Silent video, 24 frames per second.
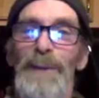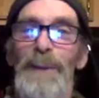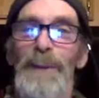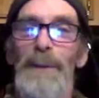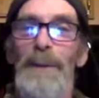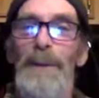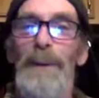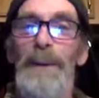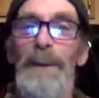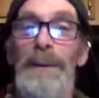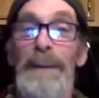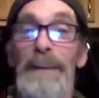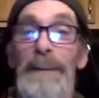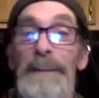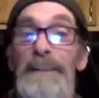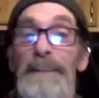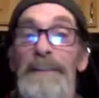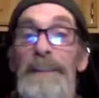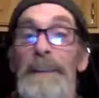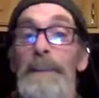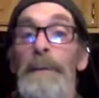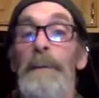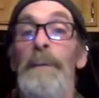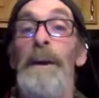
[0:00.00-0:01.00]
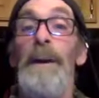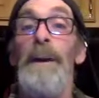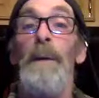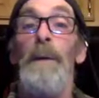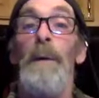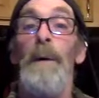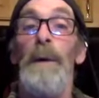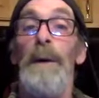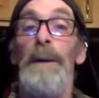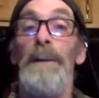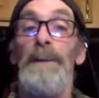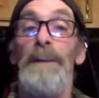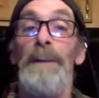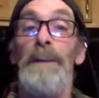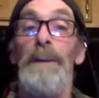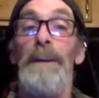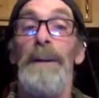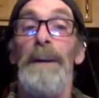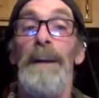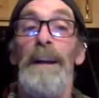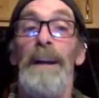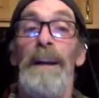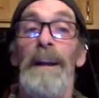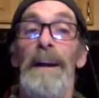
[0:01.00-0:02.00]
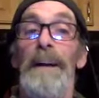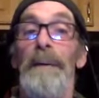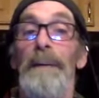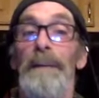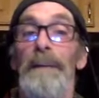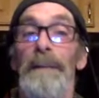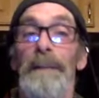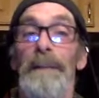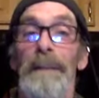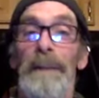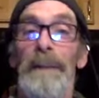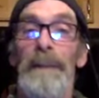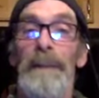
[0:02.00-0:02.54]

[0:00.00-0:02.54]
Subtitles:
Zero. It takes the same amount of work too to get it out.